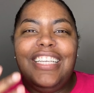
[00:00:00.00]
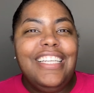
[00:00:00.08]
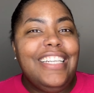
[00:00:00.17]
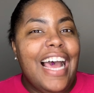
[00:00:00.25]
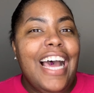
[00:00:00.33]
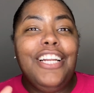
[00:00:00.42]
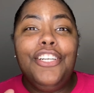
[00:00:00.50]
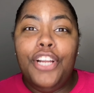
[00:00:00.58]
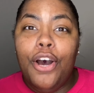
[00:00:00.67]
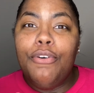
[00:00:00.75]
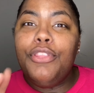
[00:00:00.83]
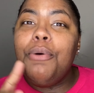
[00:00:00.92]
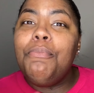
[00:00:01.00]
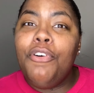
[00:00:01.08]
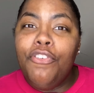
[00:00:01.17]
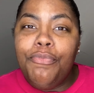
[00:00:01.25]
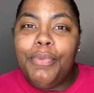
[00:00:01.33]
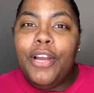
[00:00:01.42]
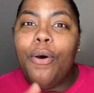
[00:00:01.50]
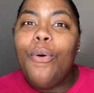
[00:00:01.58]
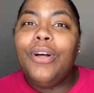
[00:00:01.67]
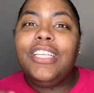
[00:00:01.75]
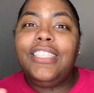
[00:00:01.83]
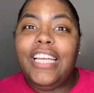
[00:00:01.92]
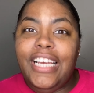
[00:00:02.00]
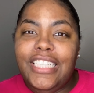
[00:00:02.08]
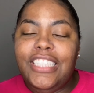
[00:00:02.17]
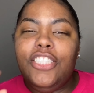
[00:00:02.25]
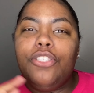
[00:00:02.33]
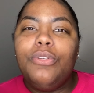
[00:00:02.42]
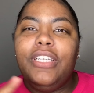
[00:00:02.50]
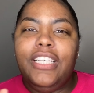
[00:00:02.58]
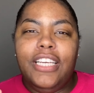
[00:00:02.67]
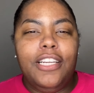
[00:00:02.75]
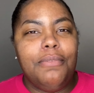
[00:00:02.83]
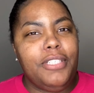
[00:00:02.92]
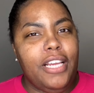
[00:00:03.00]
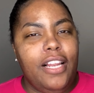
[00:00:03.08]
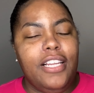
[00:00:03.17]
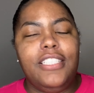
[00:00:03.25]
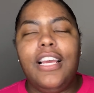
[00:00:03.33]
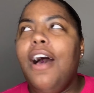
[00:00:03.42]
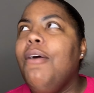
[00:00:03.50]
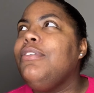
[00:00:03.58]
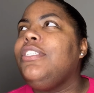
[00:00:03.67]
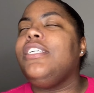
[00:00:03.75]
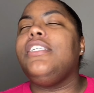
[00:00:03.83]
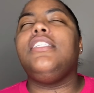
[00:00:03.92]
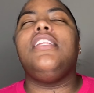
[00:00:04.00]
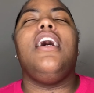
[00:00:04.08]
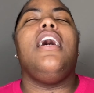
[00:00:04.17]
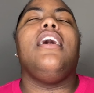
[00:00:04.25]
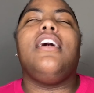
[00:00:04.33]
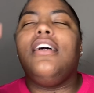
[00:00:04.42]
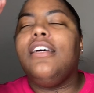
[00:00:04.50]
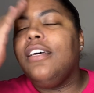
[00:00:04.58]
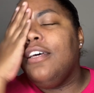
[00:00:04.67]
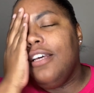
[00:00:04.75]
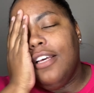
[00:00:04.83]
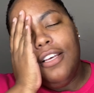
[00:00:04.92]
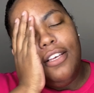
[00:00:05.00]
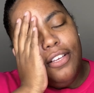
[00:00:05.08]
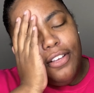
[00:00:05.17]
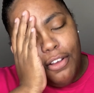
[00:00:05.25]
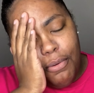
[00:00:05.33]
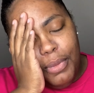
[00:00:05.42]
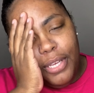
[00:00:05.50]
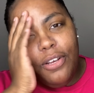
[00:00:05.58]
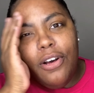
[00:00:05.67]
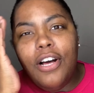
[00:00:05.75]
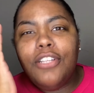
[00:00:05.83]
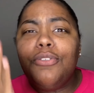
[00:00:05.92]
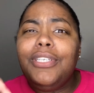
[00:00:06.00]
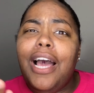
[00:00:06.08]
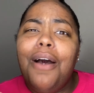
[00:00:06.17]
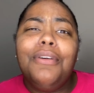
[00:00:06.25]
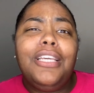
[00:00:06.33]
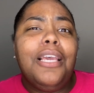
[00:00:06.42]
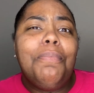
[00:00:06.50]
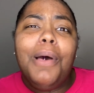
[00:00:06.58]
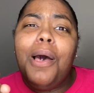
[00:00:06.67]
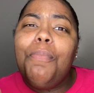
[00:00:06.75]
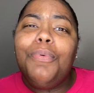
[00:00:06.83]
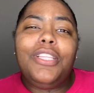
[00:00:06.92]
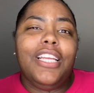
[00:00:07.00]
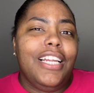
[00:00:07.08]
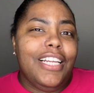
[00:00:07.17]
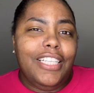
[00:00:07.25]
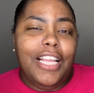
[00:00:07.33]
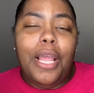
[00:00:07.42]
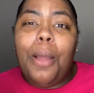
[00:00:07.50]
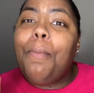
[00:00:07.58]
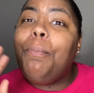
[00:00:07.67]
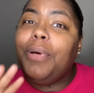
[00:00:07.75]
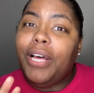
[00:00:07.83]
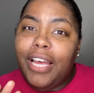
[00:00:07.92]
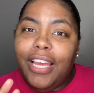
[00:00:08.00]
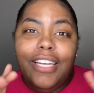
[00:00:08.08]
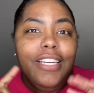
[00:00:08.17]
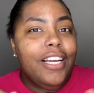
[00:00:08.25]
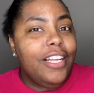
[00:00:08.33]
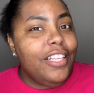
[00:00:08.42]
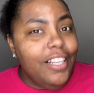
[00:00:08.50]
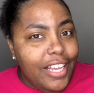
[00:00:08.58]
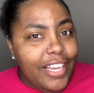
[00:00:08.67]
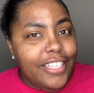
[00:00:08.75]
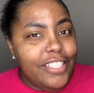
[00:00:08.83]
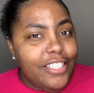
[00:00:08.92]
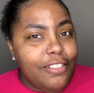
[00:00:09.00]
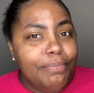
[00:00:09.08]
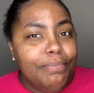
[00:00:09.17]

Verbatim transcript: did not know the movement or the dances to the Get Up Challenge. I was just like, Oh my God, do y'all keep up with anything? But nonetheless,